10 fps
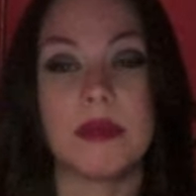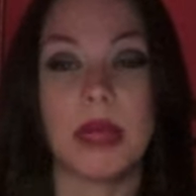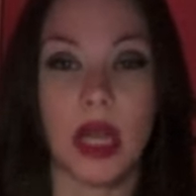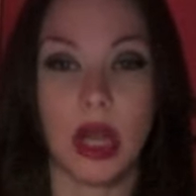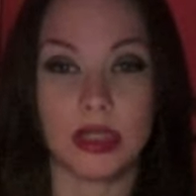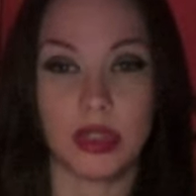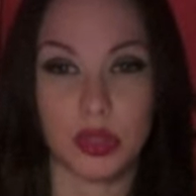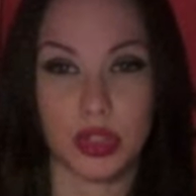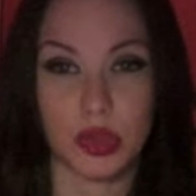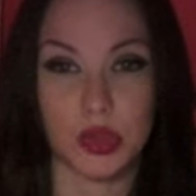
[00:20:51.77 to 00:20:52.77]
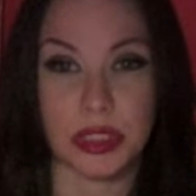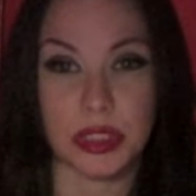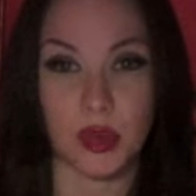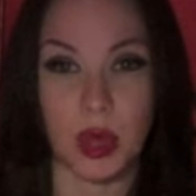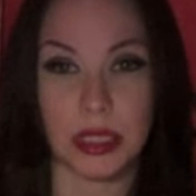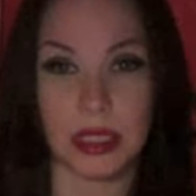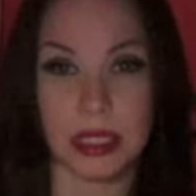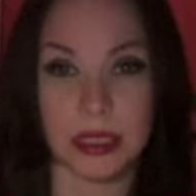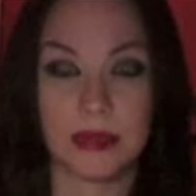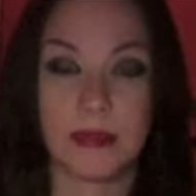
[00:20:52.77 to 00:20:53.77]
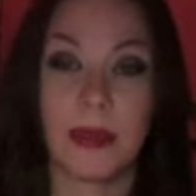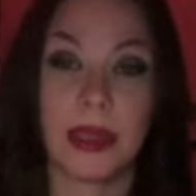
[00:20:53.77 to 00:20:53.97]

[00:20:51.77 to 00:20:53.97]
may also exude these qualities.